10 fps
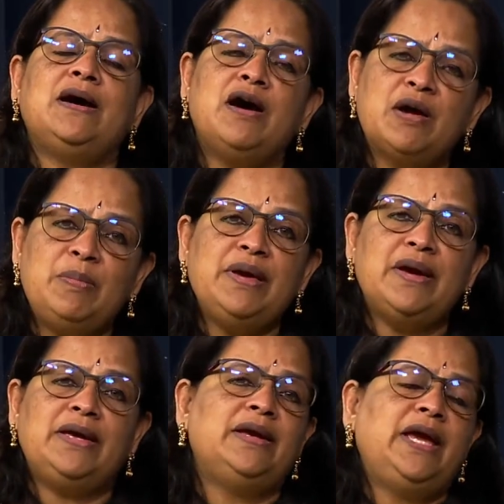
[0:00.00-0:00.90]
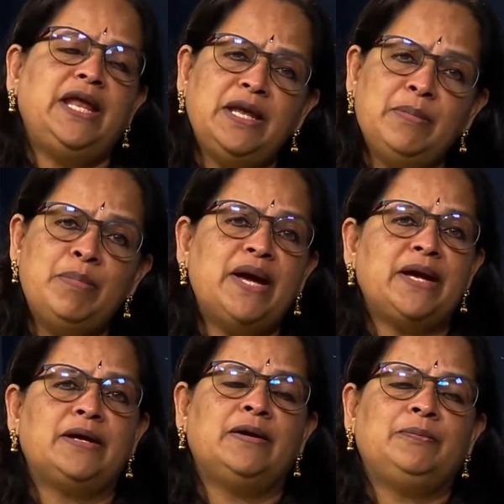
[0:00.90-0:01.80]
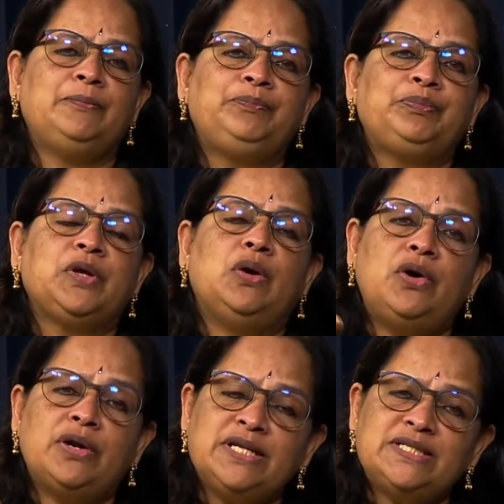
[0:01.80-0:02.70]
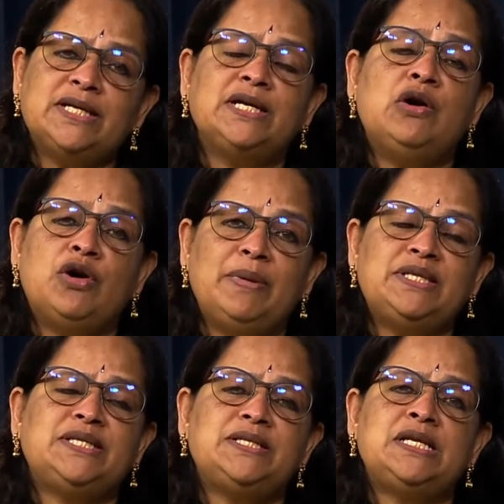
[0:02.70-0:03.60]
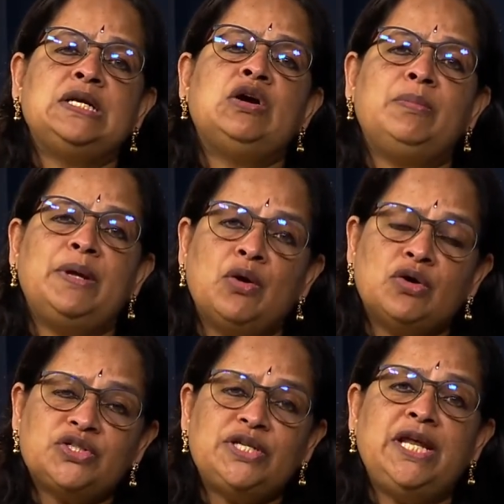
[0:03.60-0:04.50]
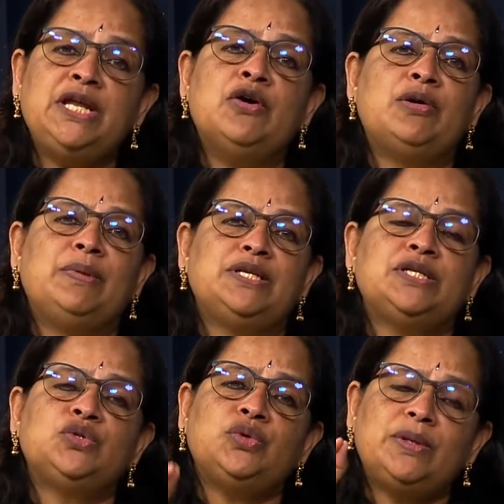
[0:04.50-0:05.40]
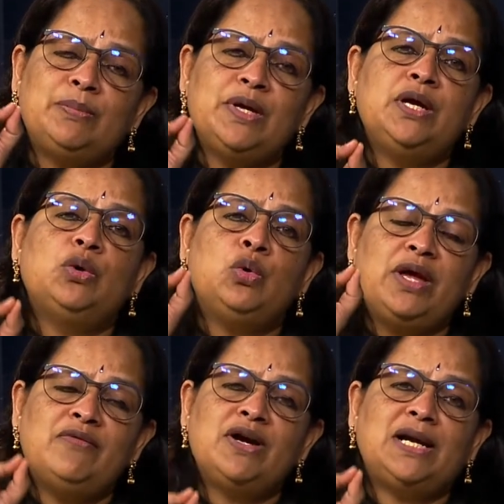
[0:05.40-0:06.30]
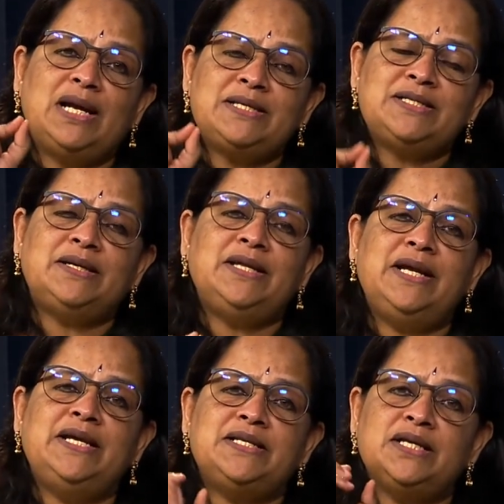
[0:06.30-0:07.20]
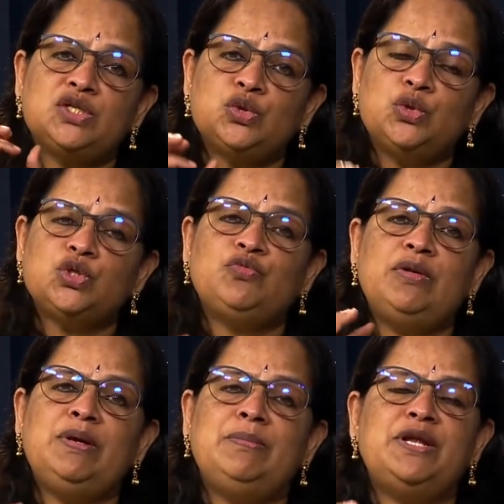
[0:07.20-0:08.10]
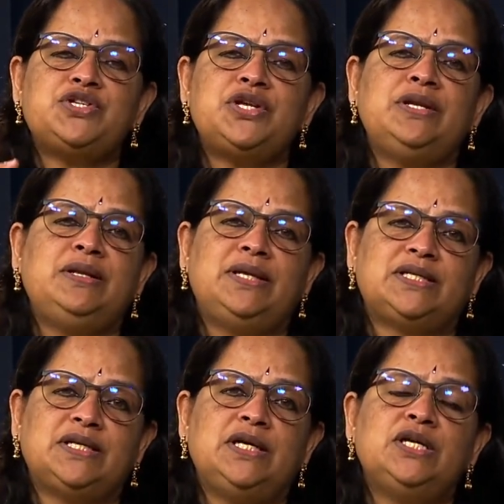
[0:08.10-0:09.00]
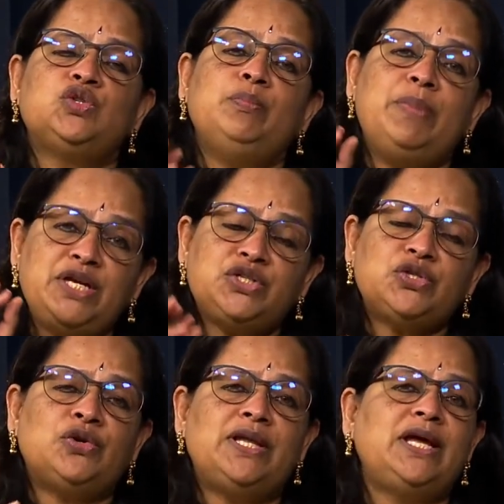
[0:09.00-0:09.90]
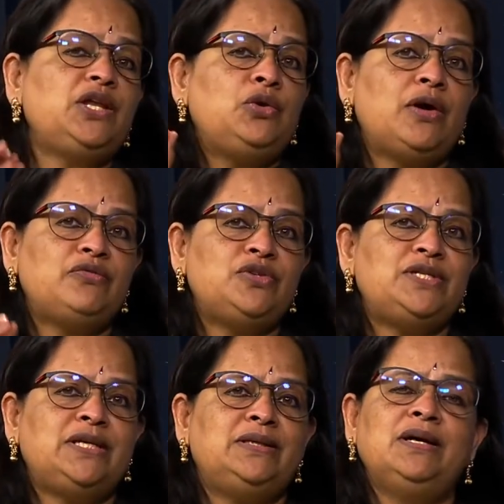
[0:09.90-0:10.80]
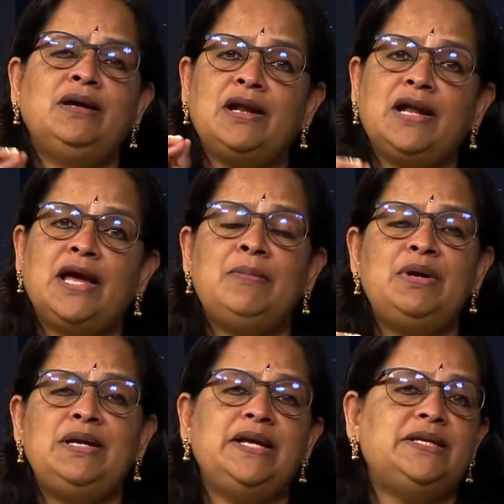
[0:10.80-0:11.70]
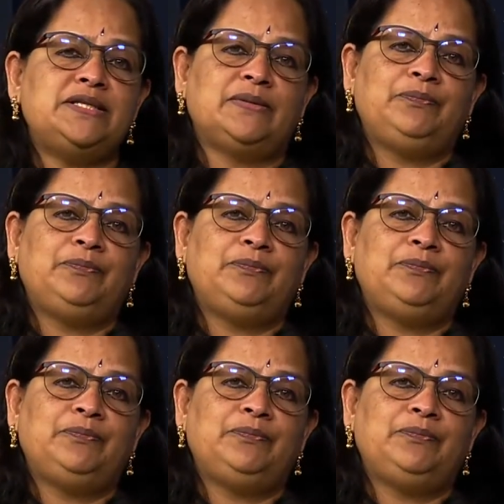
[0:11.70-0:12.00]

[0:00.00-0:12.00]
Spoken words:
RBI, any bank, or it's the government, central government or state government. So the whoever collected the data, the source will be mentioned in that. So based on that, you have to take the reliable data.